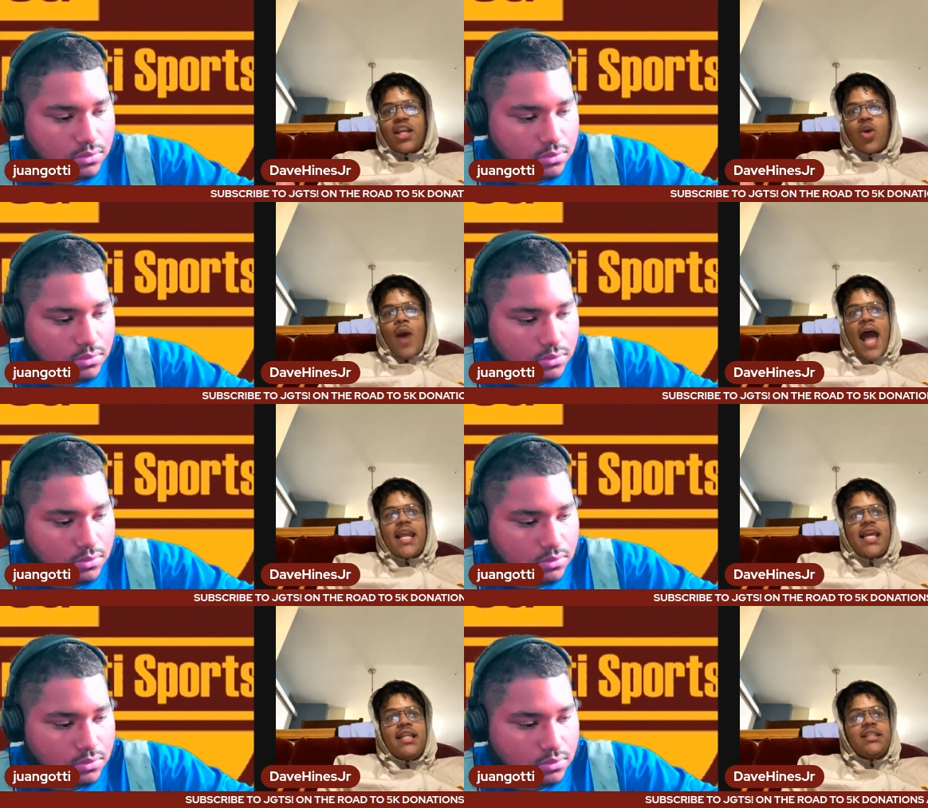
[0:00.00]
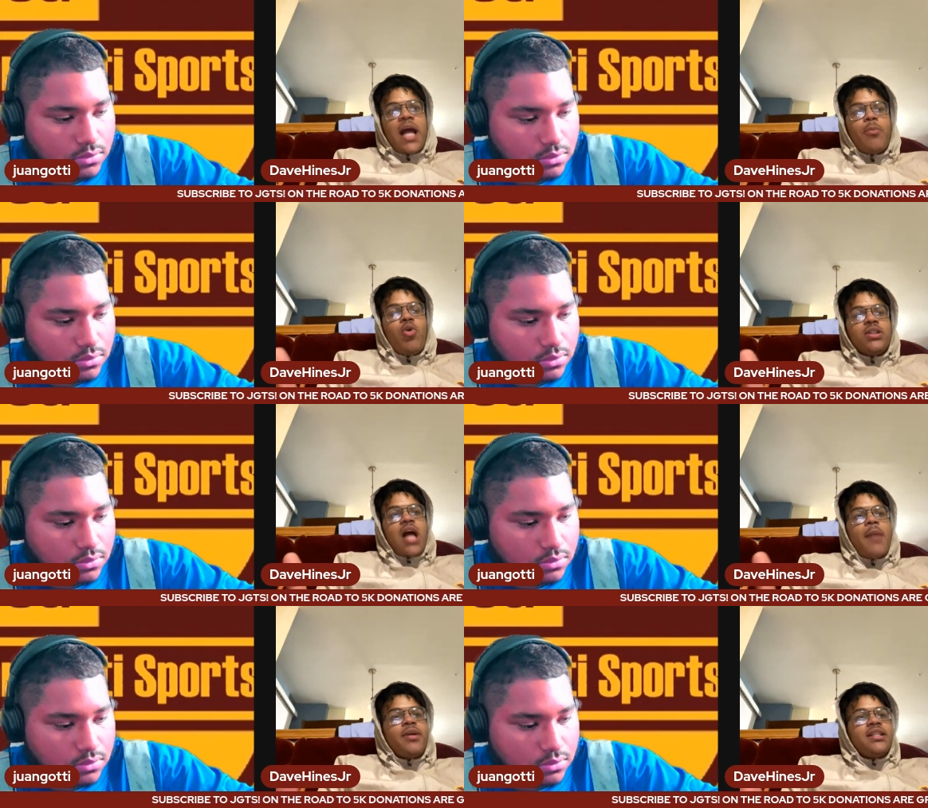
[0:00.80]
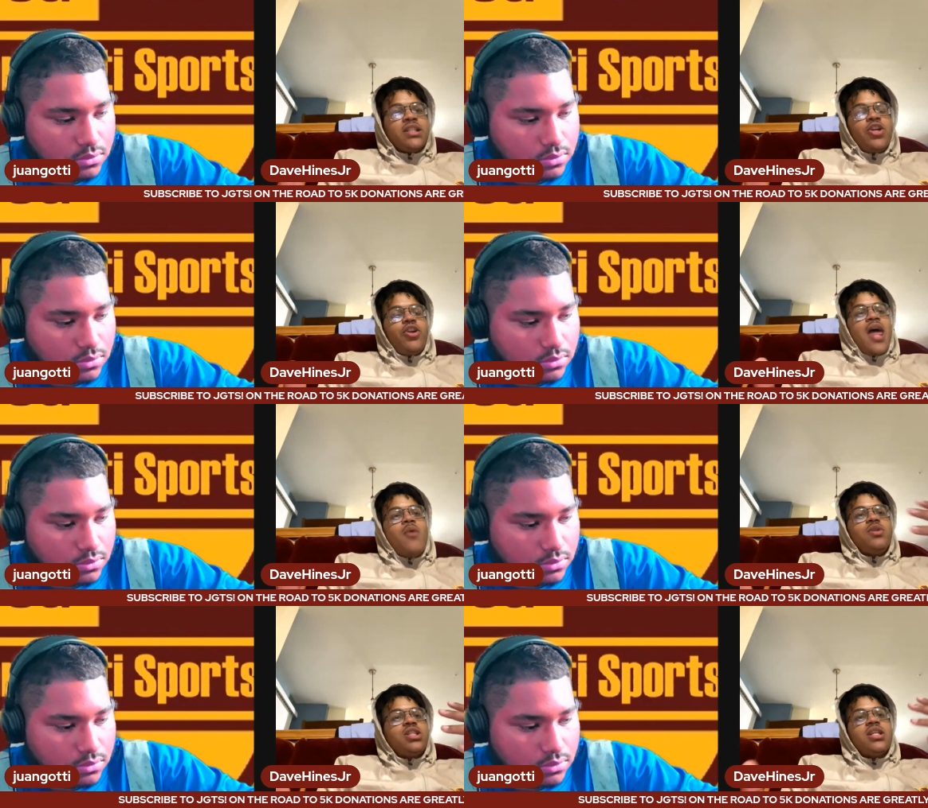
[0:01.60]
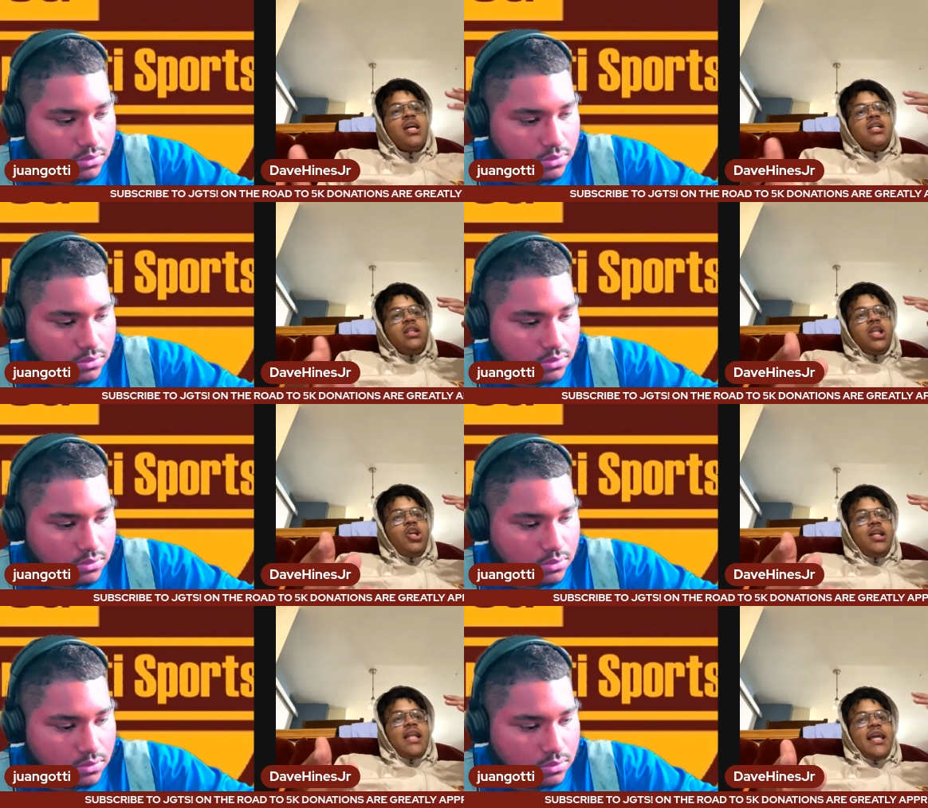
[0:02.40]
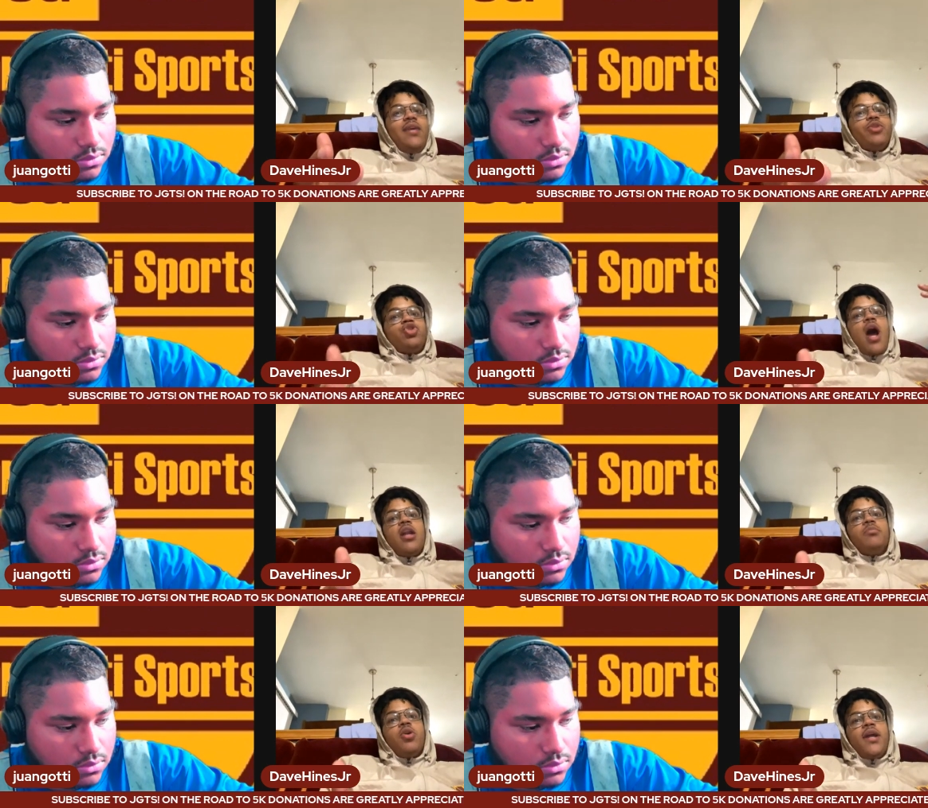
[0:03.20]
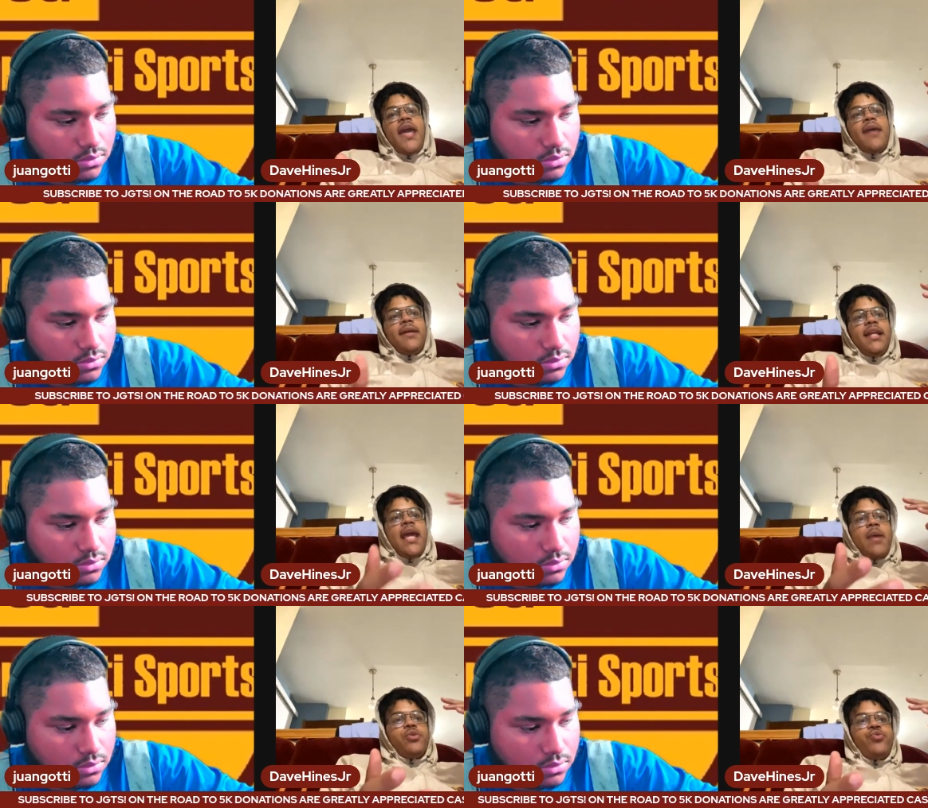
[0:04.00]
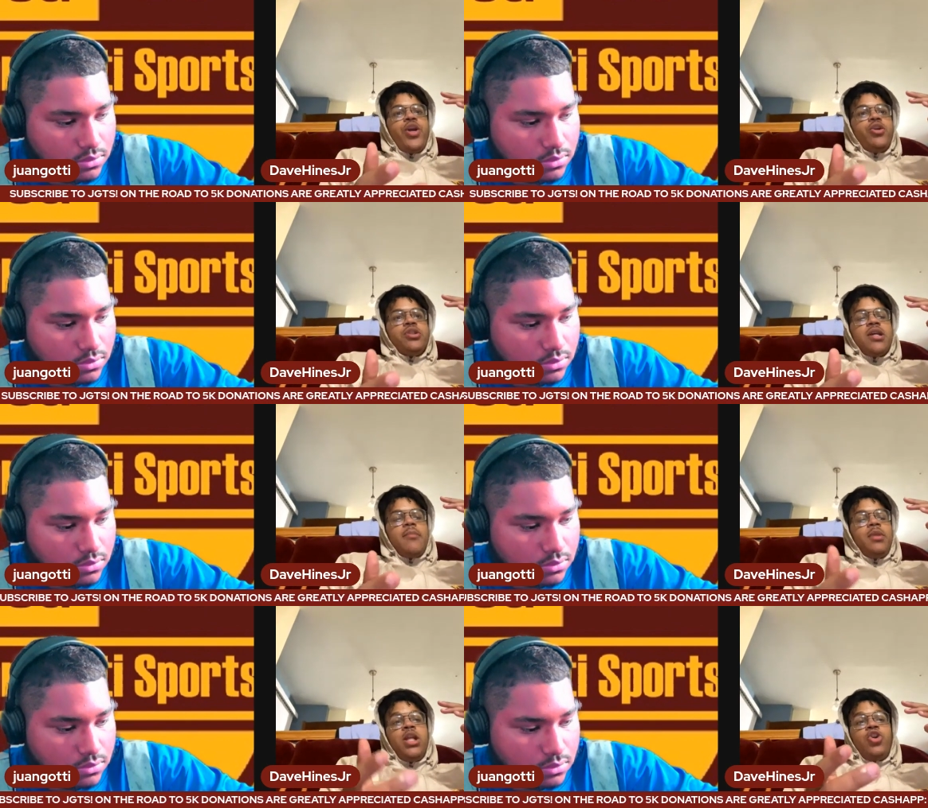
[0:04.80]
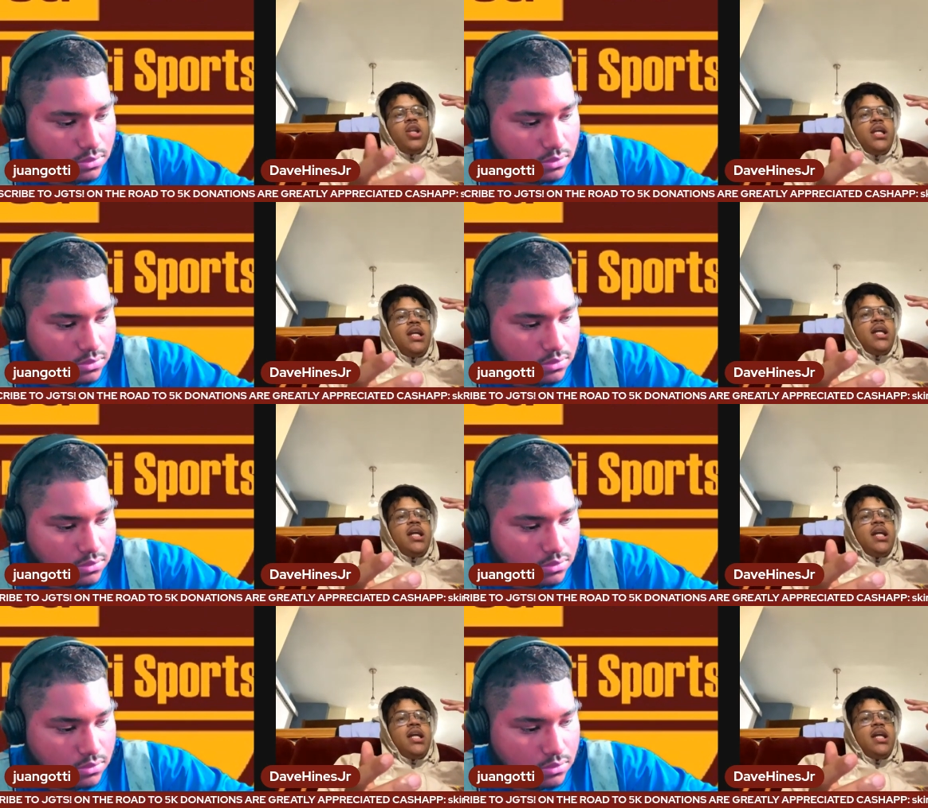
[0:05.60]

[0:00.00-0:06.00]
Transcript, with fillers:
Speaker 1: Why did he jump on top of the center? That was literally like he was trying to blow the game, like the game was rigged or something. Literally,